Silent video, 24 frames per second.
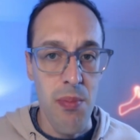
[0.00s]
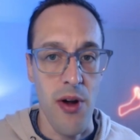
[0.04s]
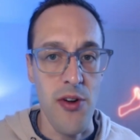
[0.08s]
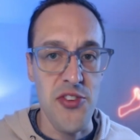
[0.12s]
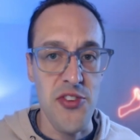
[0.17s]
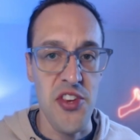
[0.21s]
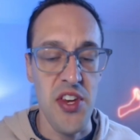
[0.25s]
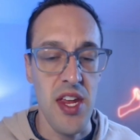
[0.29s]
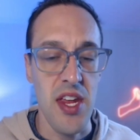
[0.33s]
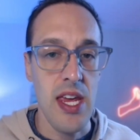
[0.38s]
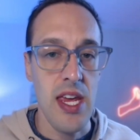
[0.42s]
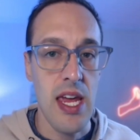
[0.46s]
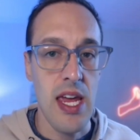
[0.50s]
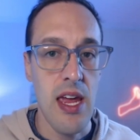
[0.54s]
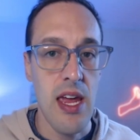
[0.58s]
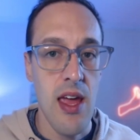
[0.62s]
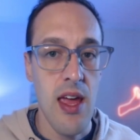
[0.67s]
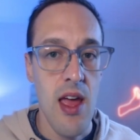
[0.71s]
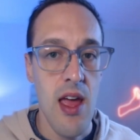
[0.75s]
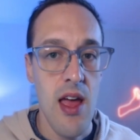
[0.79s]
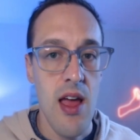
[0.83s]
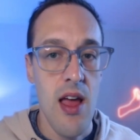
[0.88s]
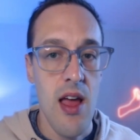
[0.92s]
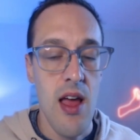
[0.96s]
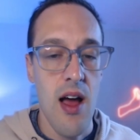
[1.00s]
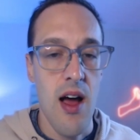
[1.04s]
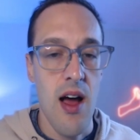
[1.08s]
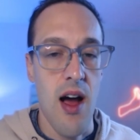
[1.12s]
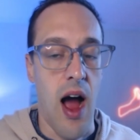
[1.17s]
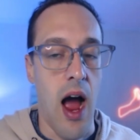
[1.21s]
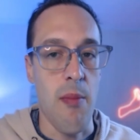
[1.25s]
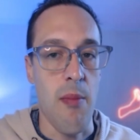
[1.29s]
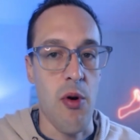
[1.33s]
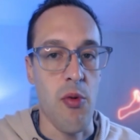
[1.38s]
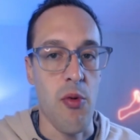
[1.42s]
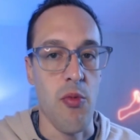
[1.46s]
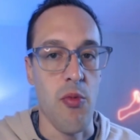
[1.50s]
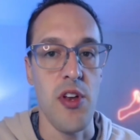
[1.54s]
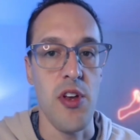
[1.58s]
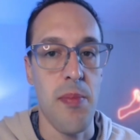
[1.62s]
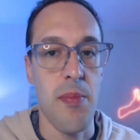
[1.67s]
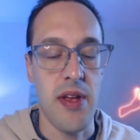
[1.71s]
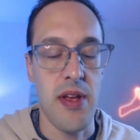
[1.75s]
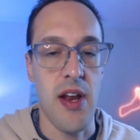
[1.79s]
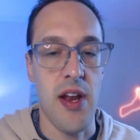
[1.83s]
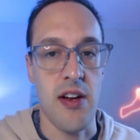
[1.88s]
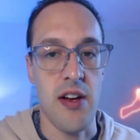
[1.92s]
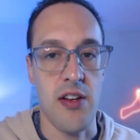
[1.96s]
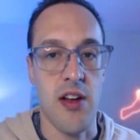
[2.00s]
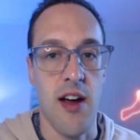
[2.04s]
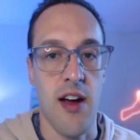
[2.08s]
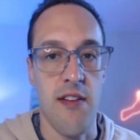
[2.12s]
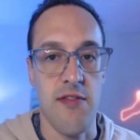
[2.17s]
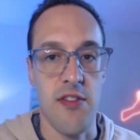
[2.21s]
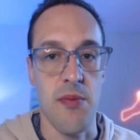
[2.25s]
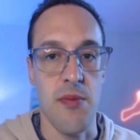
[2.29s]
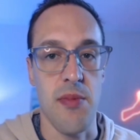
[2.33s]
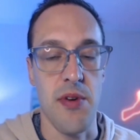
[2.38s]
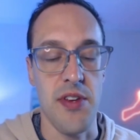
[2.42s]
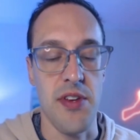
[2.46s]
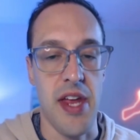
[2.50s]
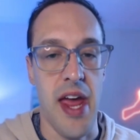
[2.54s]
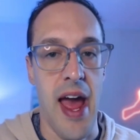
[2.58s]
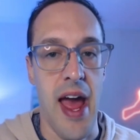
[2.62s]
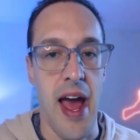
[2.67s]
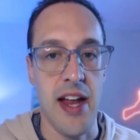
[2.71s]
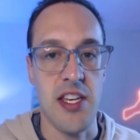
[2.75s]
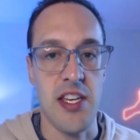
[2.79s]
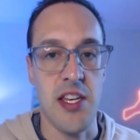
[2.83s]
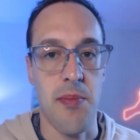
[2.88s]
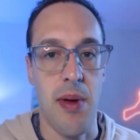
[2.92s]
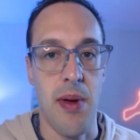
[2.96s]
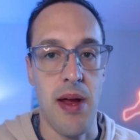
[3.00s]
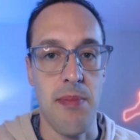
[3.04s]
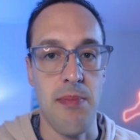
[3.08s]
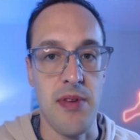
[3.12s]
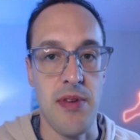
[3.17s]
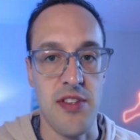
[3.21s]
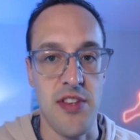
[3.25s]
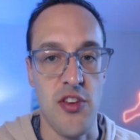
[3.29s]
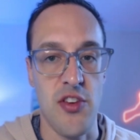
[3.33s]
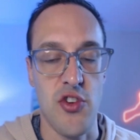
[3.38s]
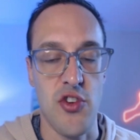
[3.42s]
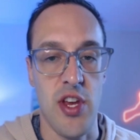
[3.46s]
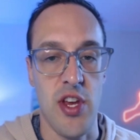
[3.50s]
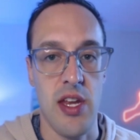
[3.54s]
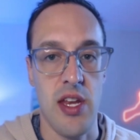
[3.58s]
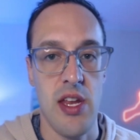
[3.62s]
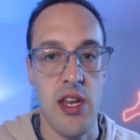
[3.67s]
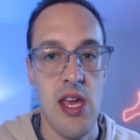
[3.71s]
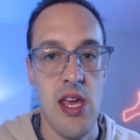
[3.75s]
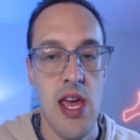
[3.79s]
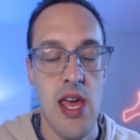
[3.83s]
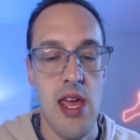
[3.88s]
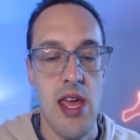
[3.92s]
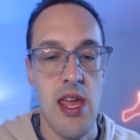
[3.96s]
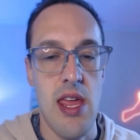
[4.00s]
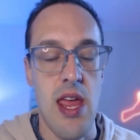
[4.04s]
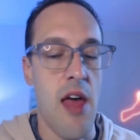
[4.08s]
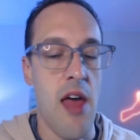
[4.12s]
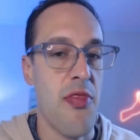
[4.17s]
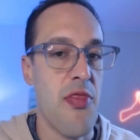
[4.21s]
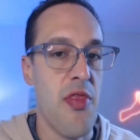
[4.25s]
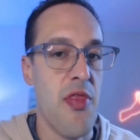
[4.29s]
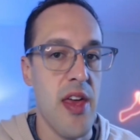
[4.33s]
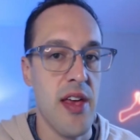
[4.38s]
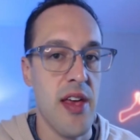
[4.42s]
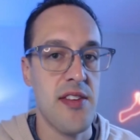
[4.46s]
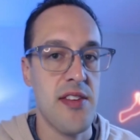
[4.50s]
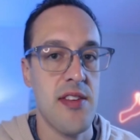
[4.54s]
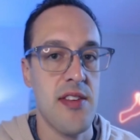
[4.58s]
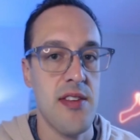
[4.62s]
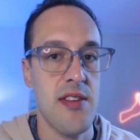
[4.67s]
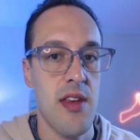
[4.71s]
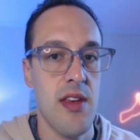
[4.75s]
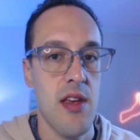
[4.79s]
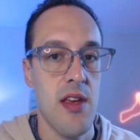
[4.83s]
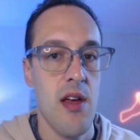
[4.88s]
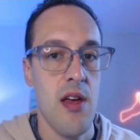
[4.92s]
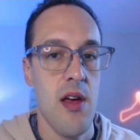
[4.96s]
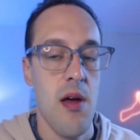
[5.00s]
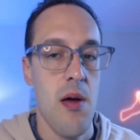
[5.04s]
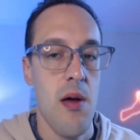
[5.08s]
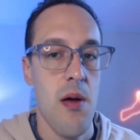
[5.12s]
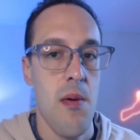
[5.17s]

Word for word: Personally, I'm a little bit uncomfortable to add to my position at this